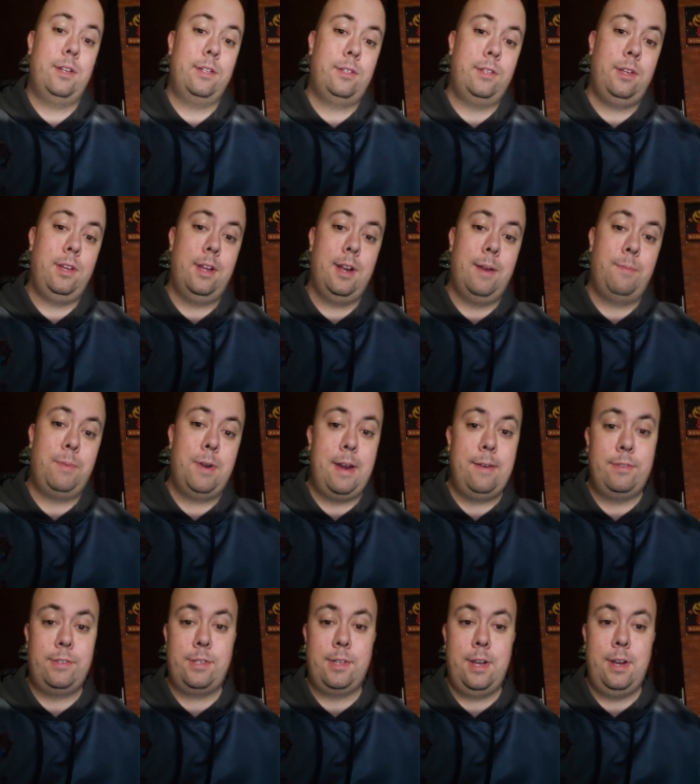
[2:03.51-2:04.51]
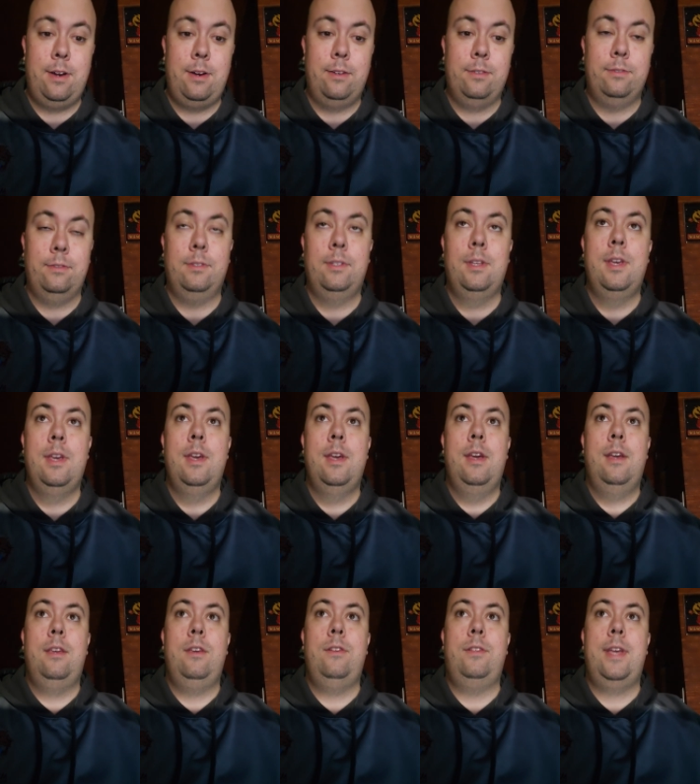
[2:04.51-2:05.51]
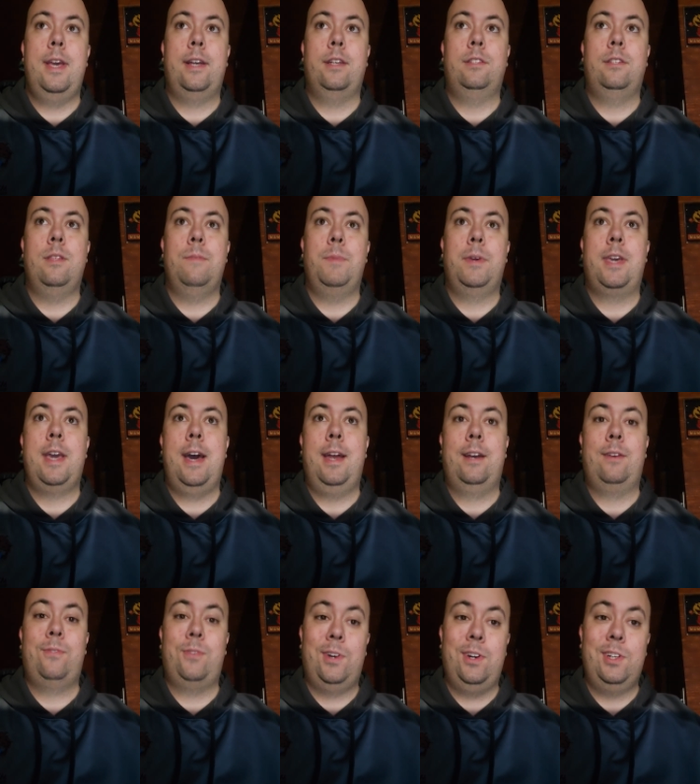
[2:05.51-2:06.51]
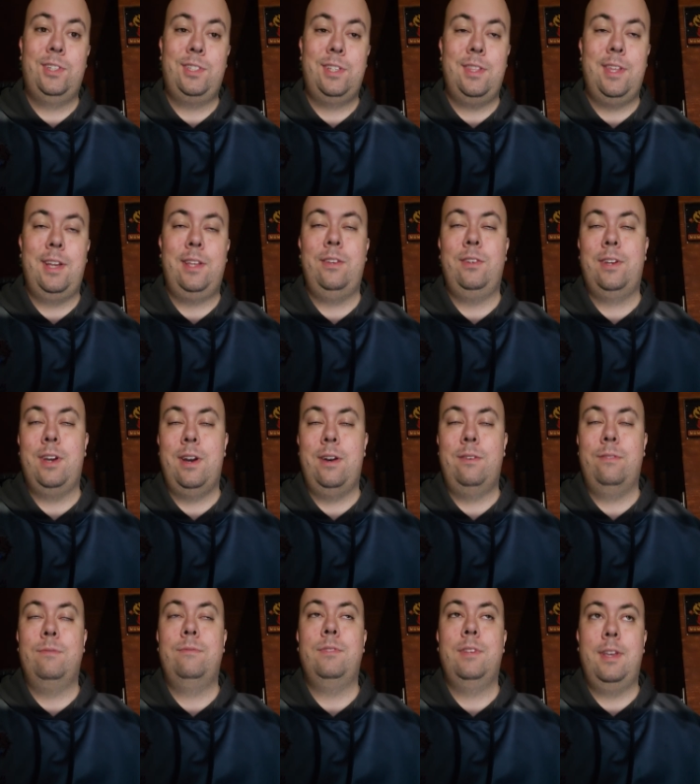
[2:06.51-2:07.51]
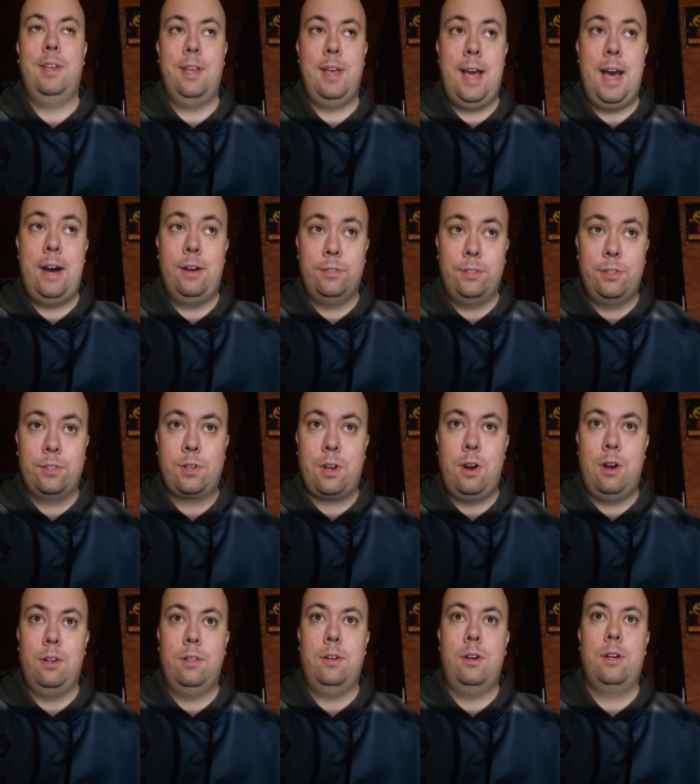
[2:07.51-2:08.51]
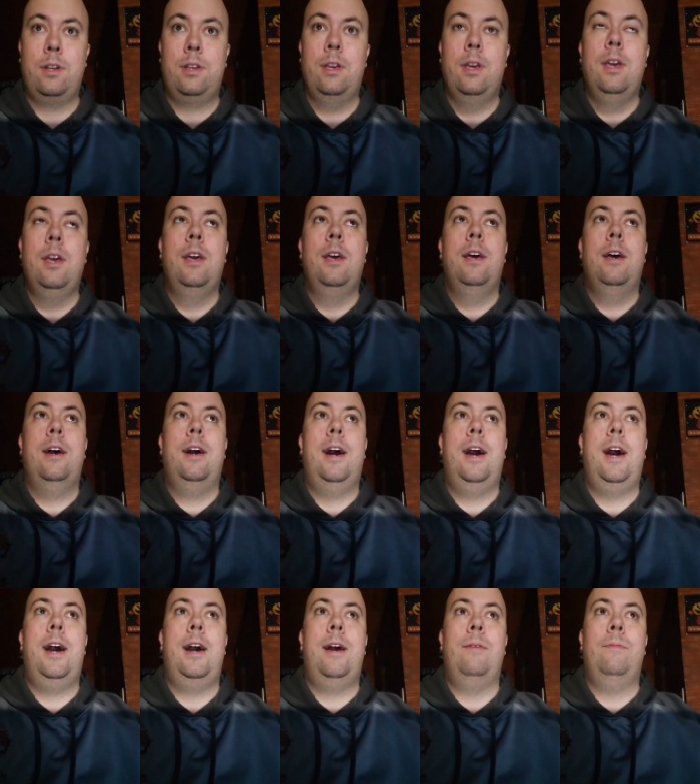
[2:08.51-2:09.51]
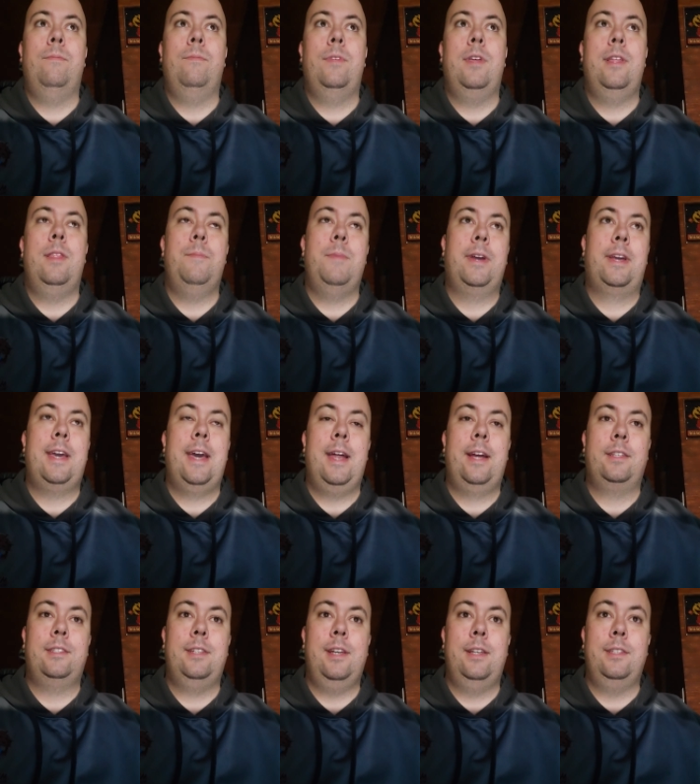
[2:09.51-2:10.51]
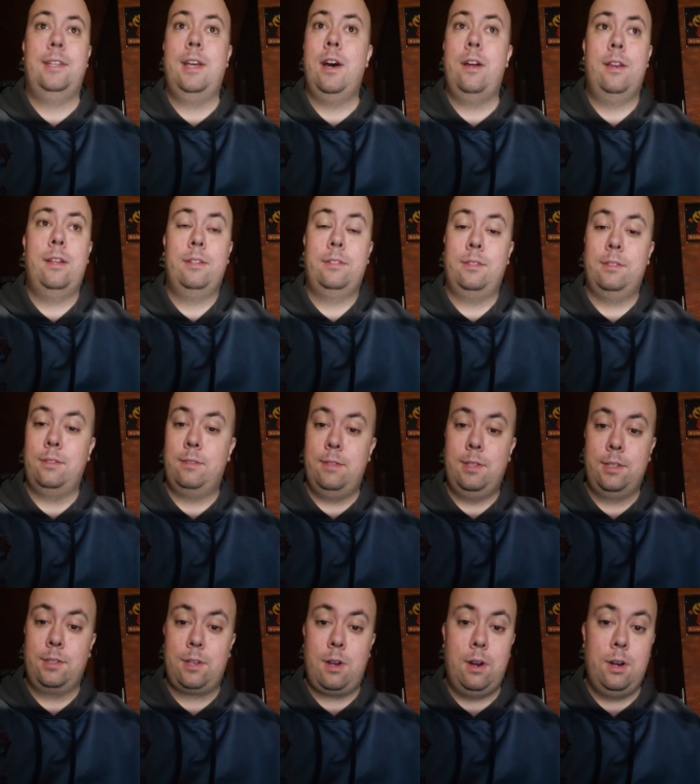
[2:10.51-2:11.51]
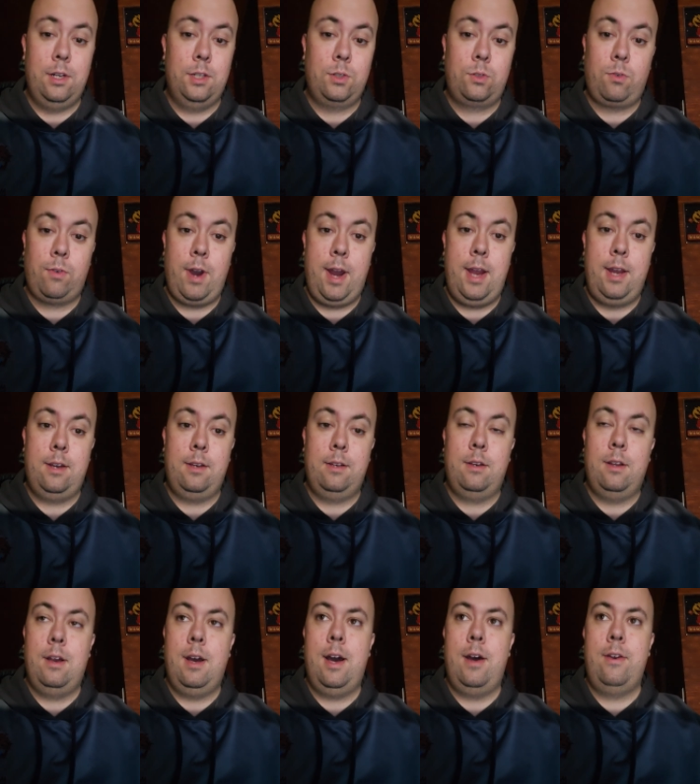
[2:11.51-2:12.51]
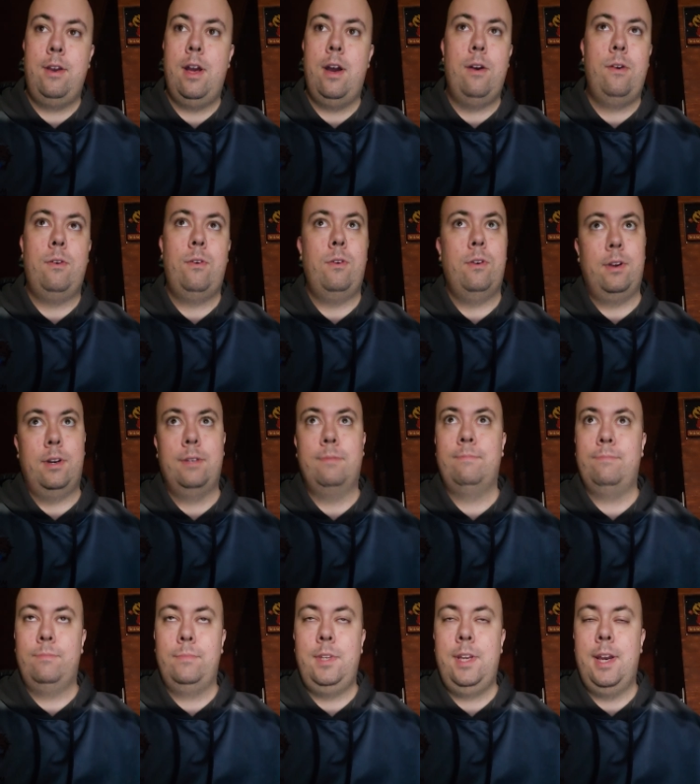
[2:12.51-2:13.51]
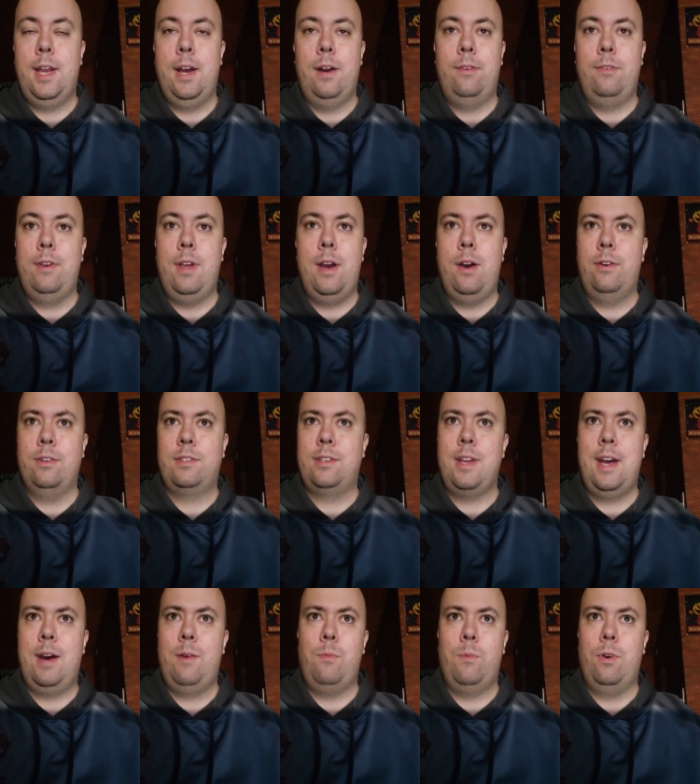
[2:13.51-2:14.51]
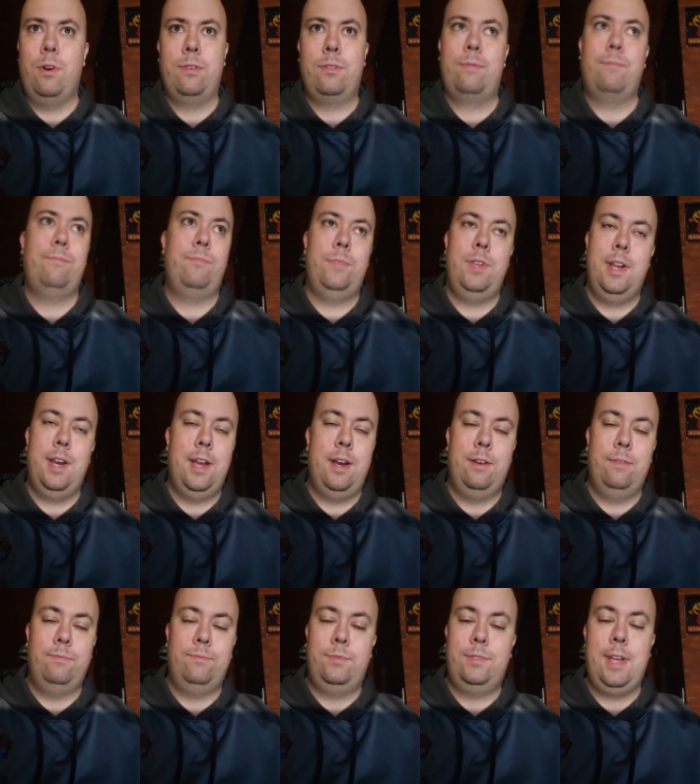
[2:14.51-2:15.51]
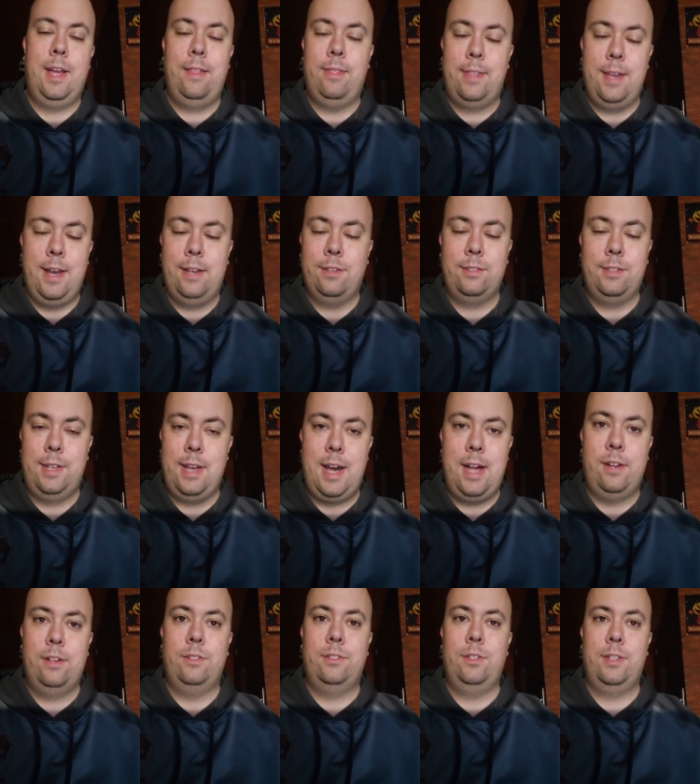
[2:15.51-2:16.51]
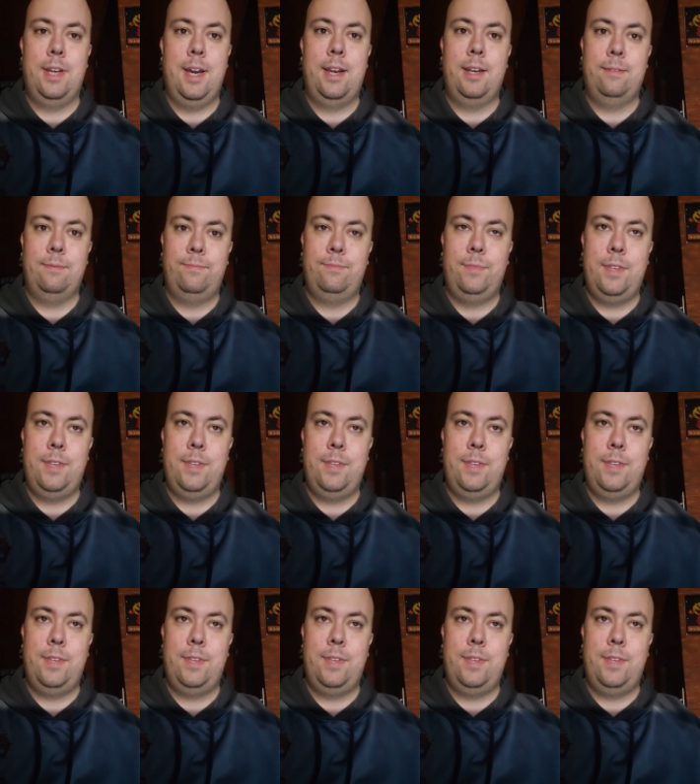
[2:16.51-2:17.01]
it to you at a private sale, and you take it to the mechanic first, and then you go, how's this car look? And the mechanic says, yeah, no, this car is great. No, or no, it's not worth $10,000. You gotta